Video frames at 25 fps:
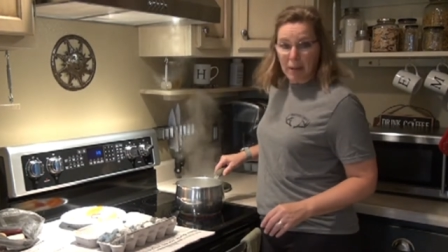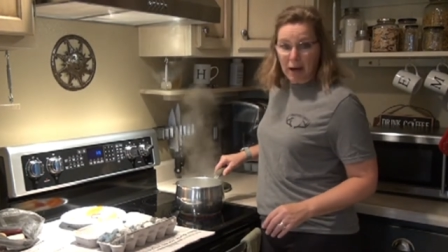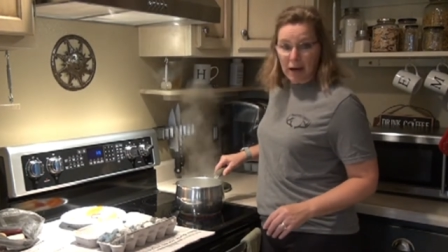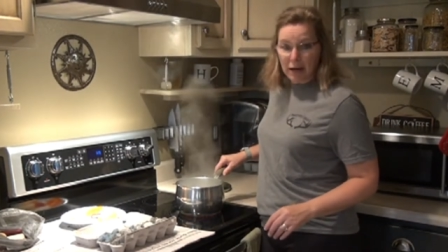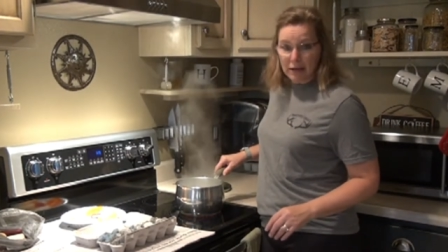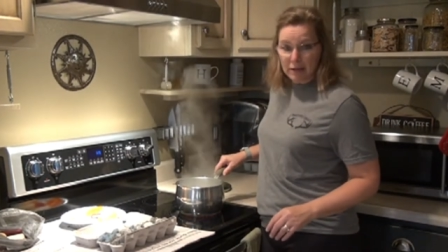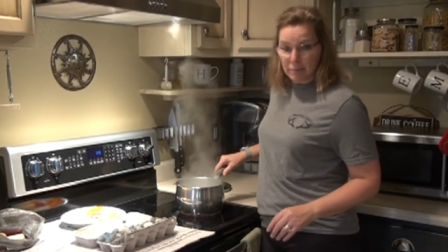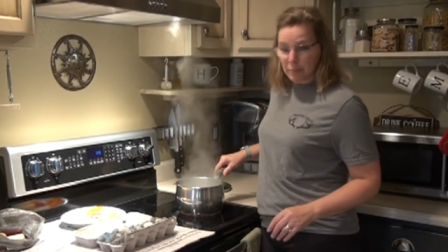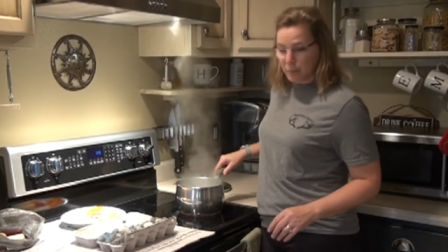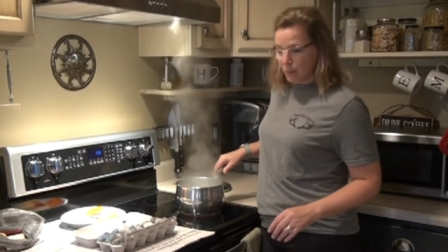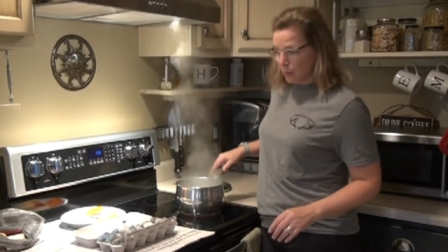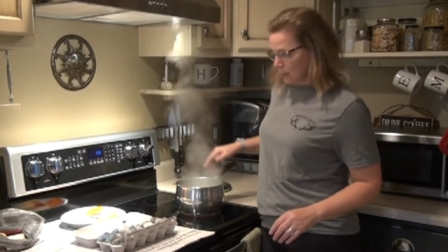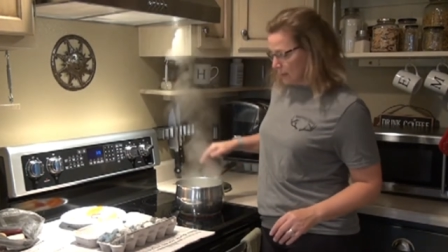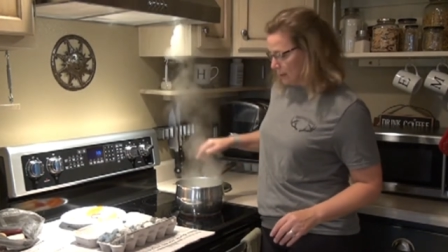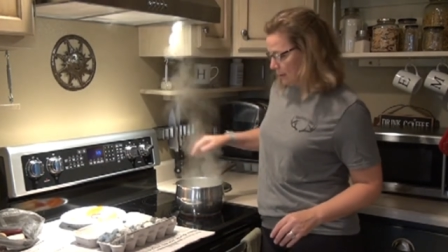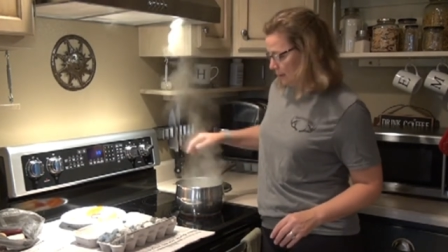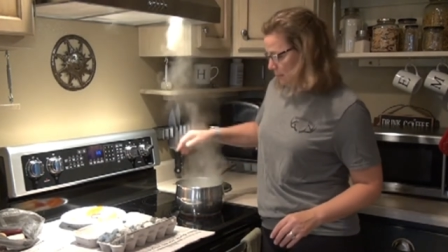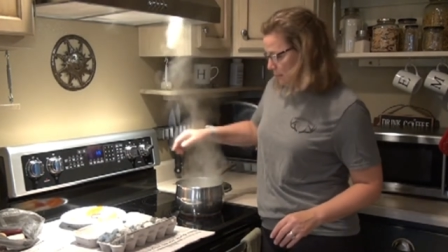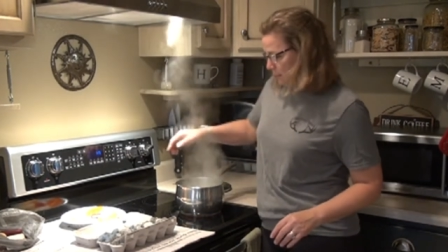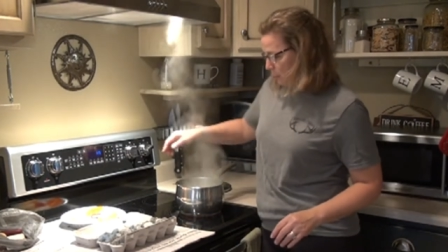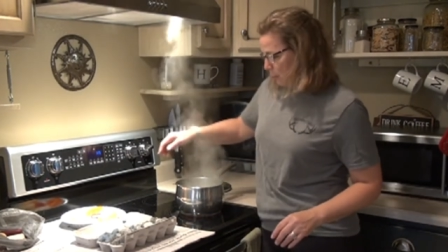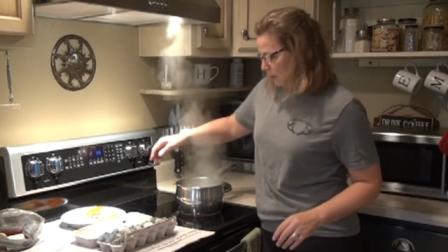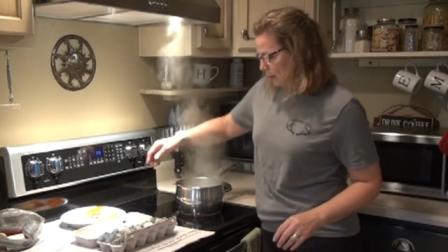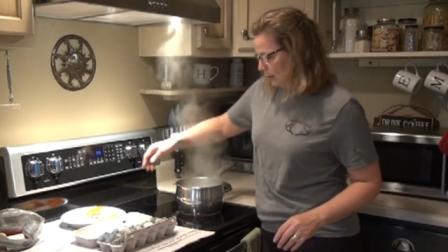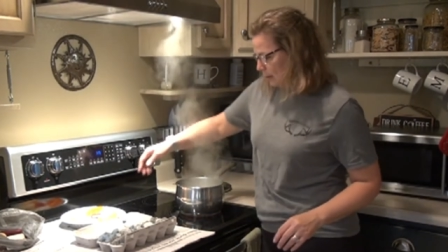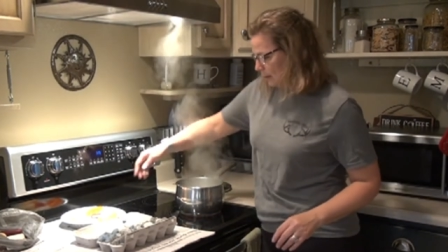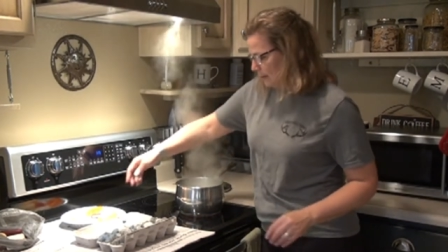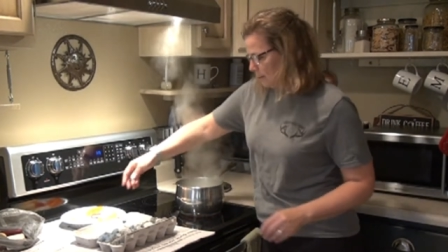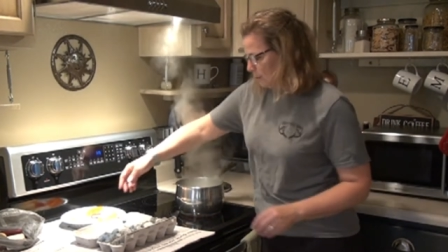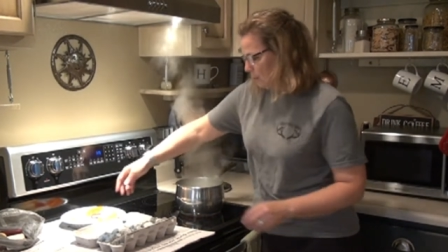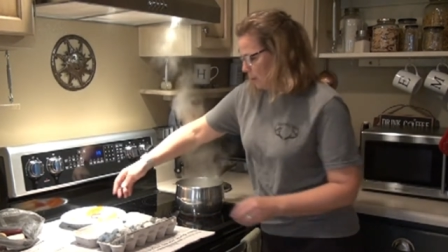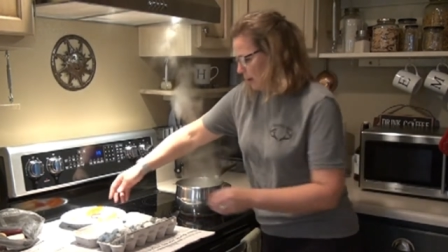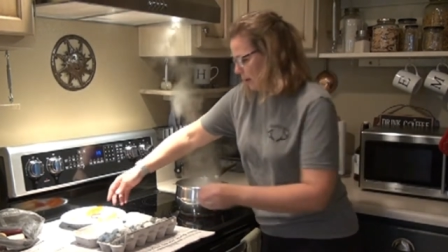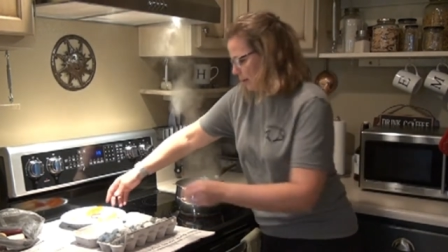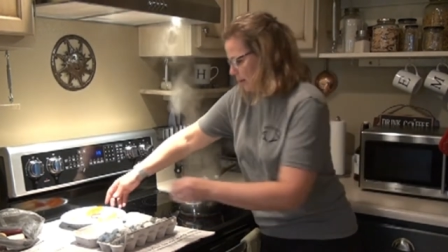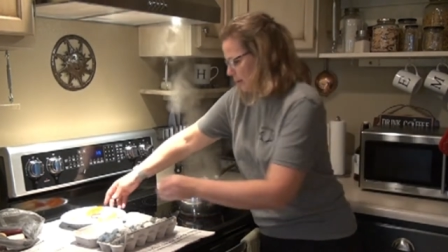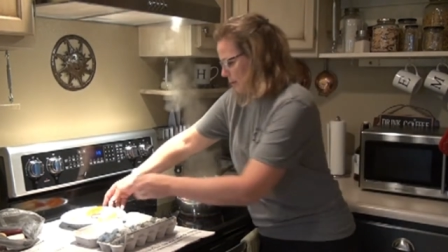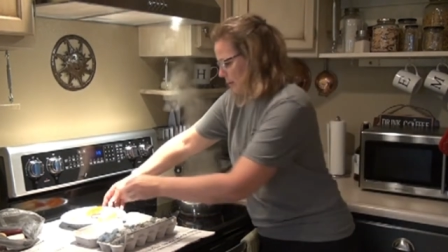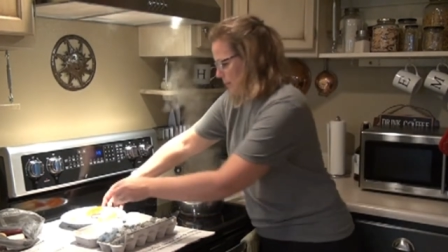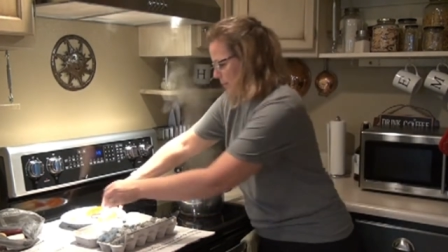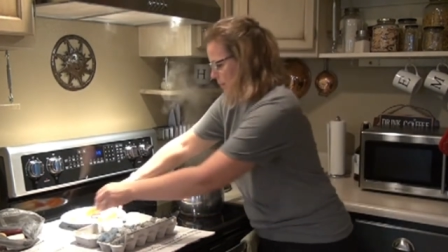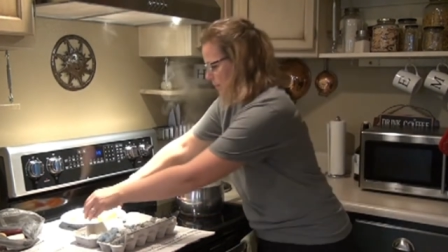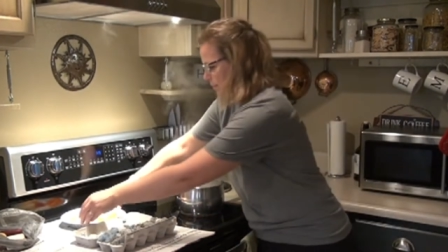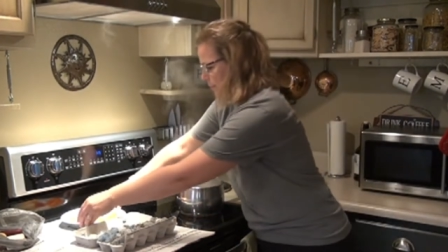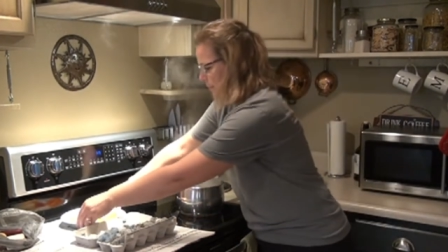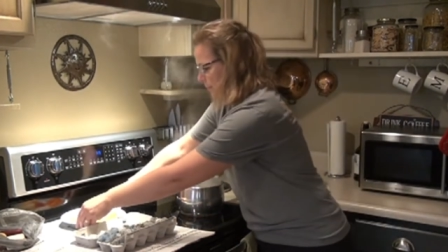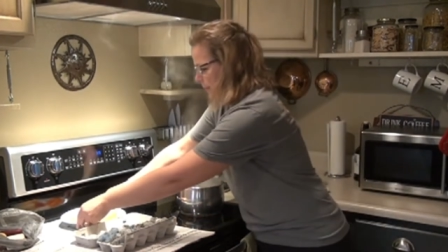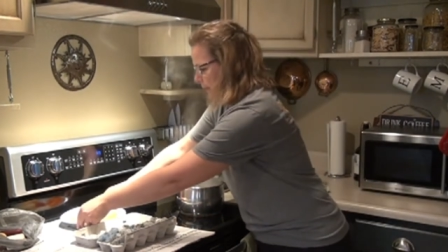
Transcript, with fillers: pot of boiling, boiling water,